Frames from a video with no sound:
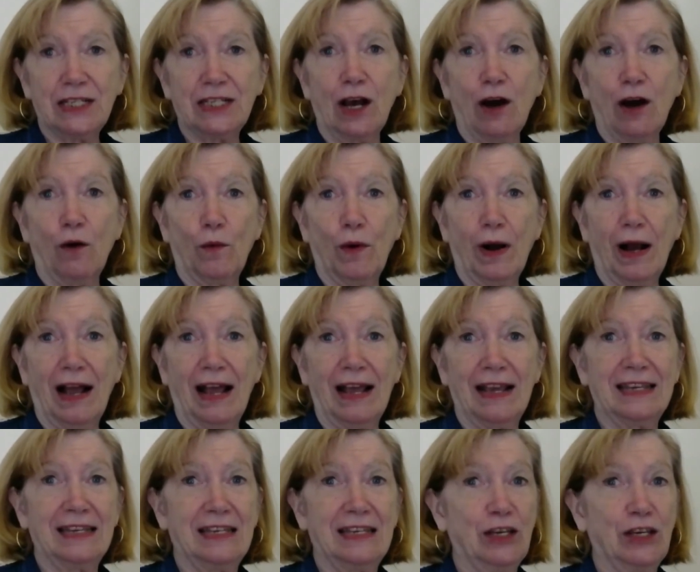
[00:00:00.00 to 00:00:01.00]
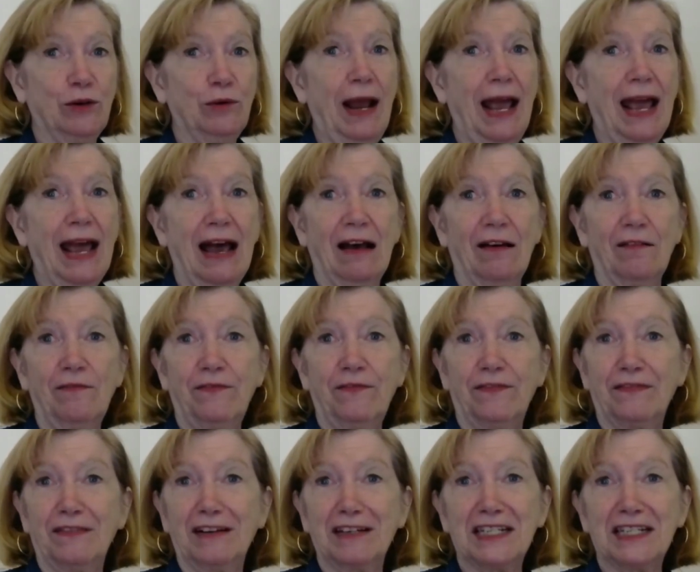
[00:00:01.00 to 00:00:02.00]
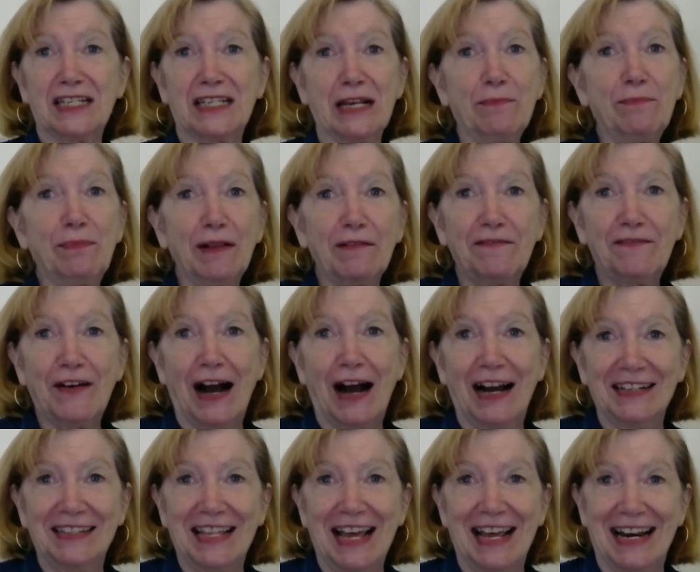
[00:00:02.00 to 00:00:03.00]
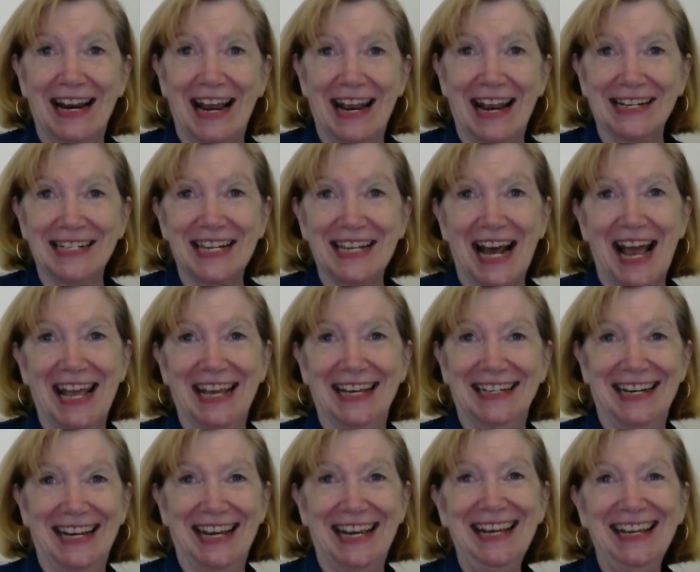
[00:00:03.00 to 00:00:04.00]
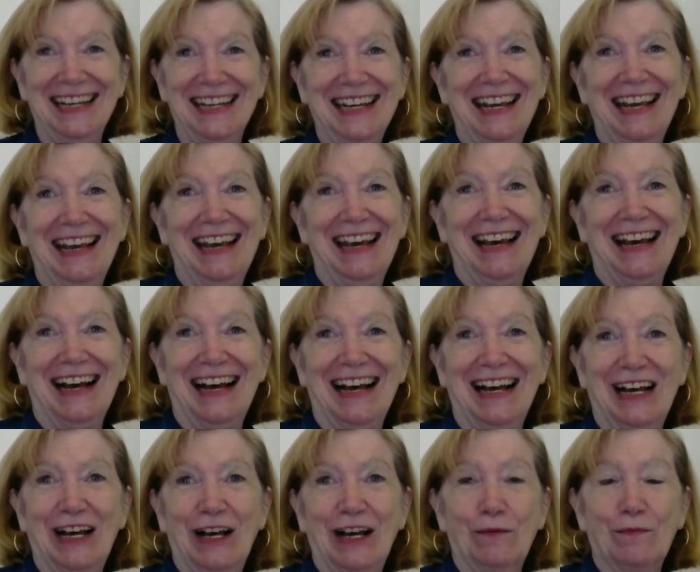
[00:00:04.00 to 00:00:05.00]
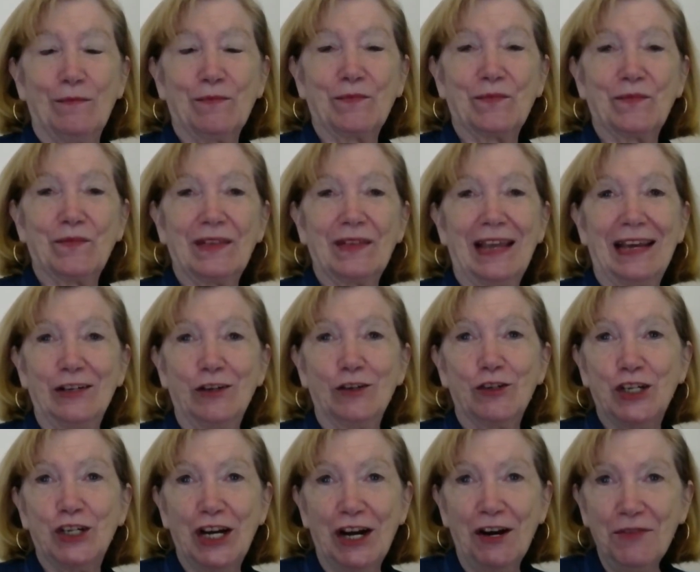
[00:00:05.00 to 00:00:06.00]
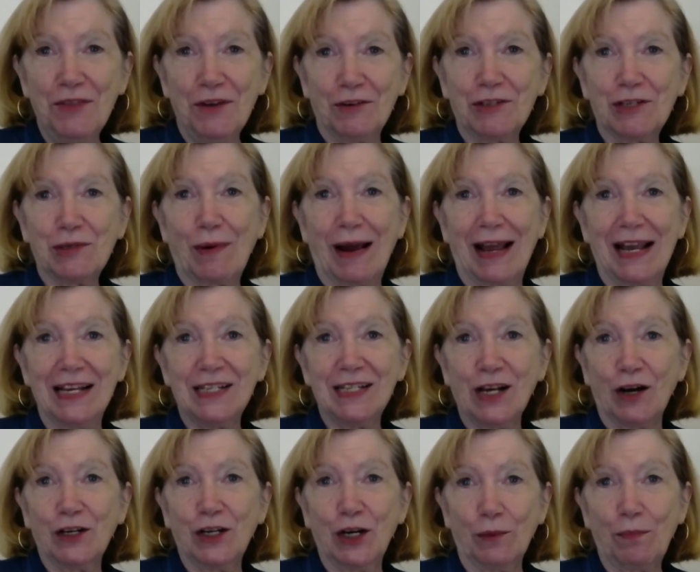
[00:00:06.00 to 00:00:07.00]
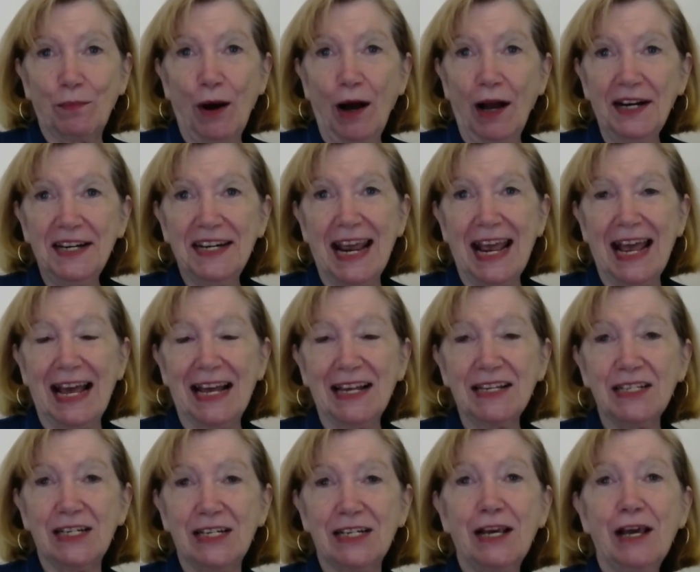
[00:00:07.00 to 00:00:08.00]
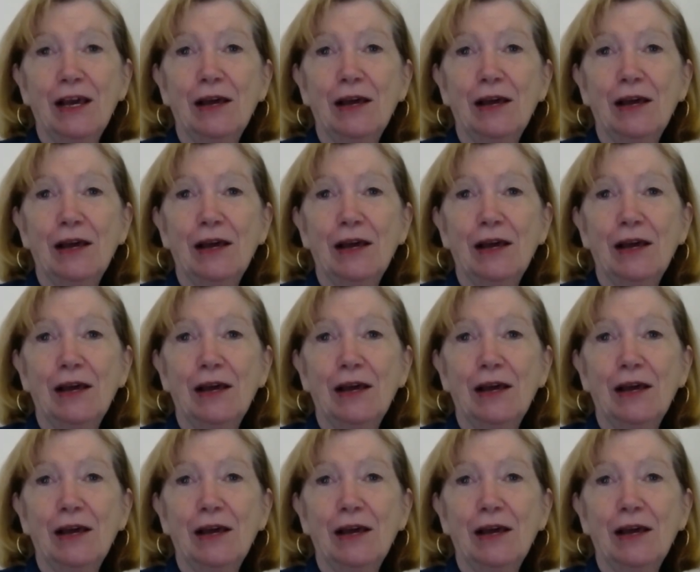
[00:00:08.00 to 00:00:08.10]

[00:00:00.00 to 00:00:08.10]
So you have simplified that anxiety, um, and you share those ways on your podcast.